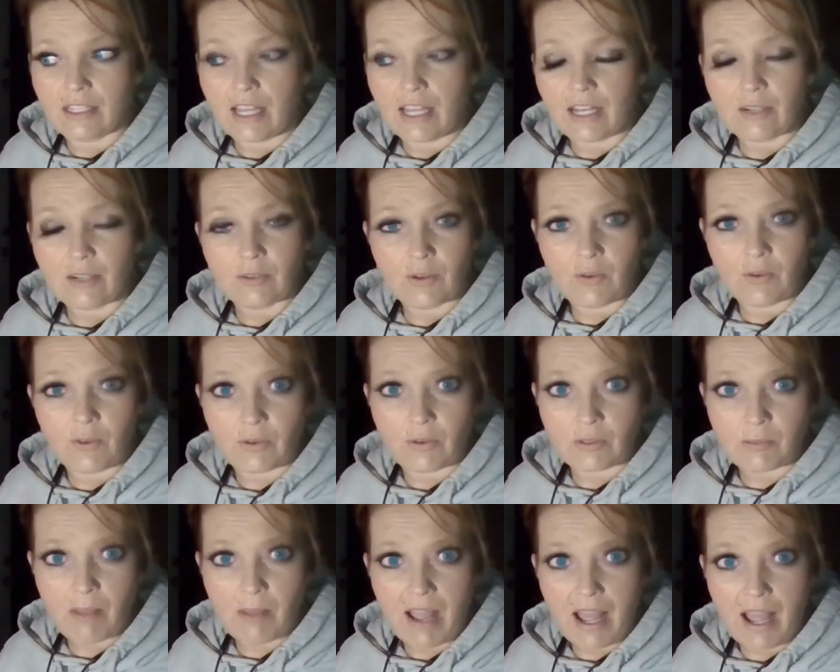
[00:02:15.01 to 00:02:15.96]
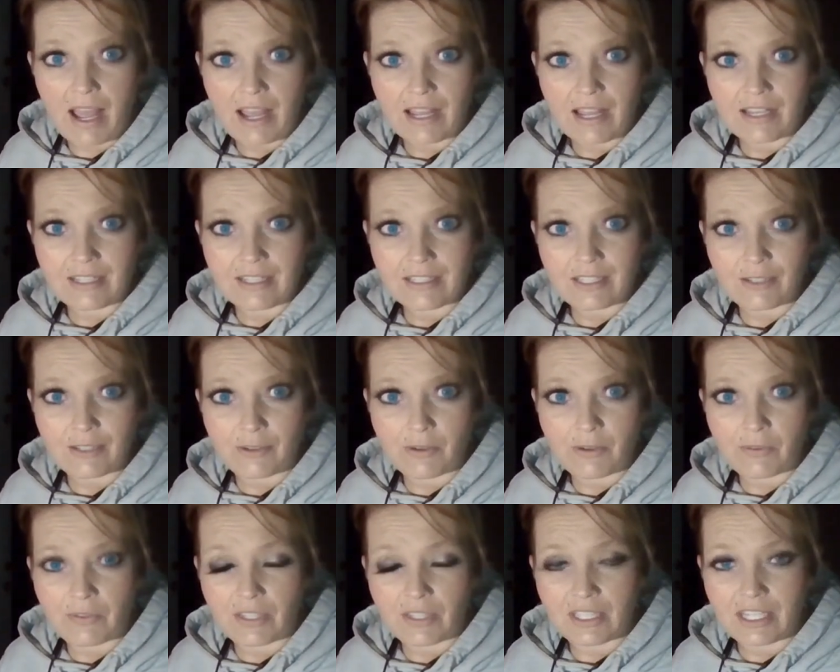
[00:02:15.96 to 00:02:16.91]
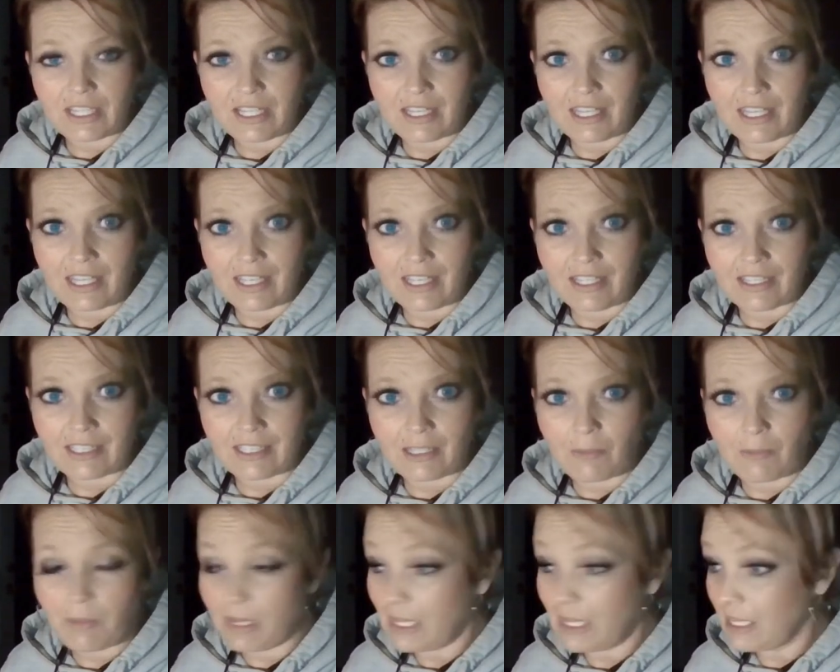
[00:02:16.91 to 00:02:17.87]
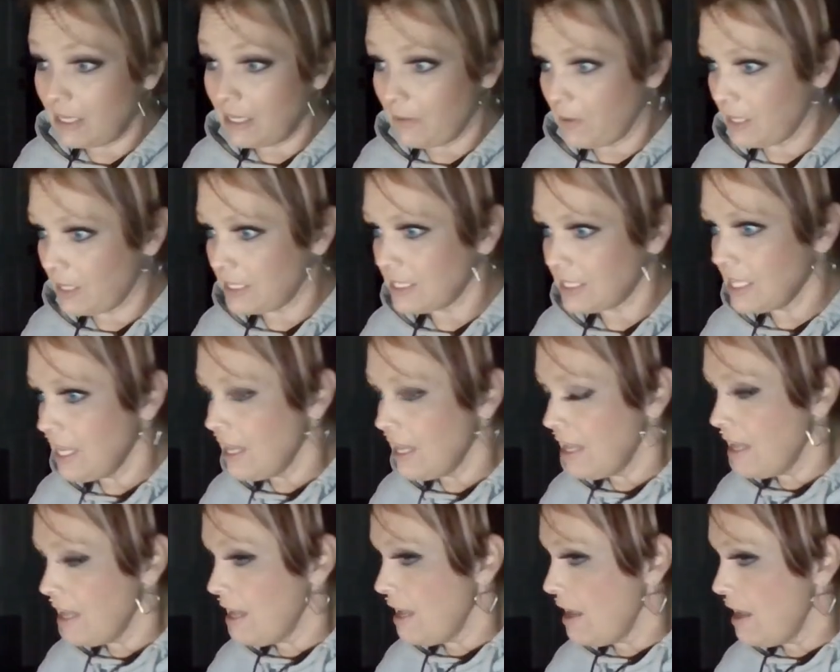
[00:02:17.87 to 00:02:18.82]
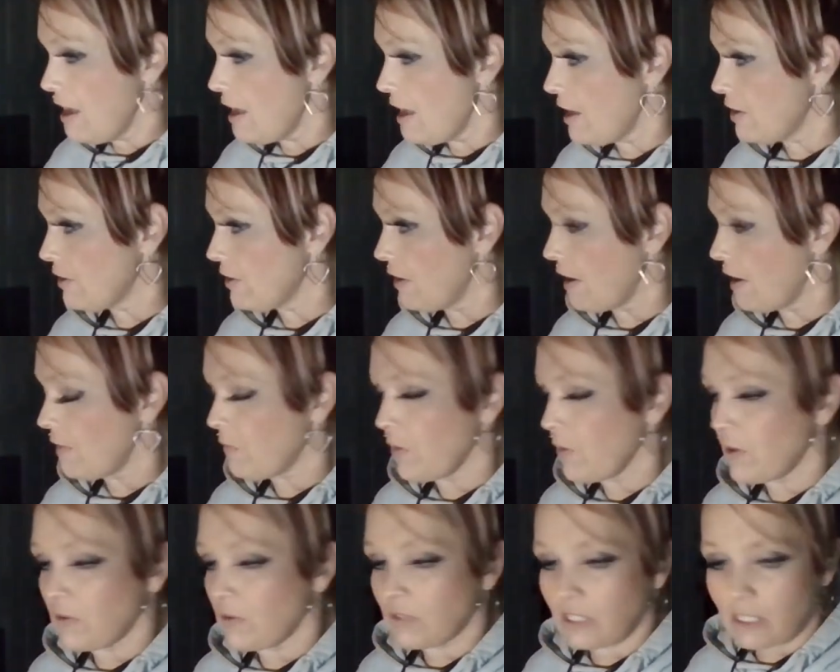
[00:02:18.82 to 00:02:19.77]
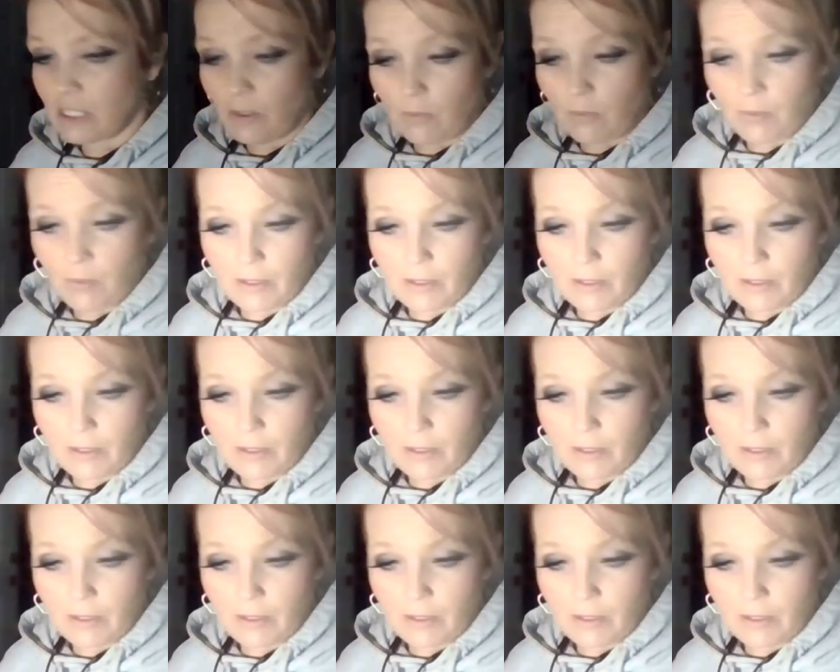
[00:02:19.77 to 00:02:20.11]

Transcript: I don't know if it was my eyes or if it did this. But anyways, all right, folks.